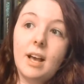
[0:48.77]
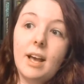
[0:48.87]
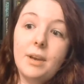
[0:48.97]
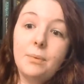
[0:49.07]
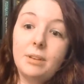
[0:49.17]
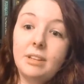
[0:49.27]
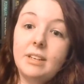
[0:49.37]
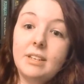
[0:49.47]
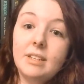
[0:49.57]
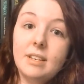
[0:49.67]
I
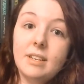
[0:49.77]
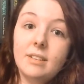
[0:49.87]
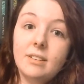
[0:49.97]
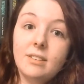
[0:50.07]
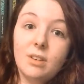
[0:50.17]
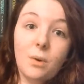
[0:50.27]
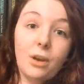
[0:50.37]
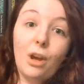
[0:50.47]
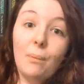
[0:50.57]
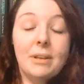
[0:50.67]
really need to get
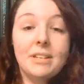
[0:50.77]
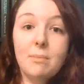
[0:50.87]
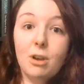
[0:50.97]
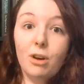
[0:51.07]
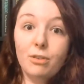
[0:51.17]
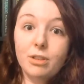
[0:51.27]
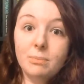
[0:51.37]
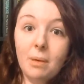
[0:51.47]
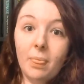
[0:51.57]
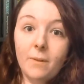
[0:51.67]
going on my TBR for
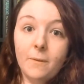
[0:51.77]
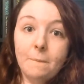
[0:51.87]
this month.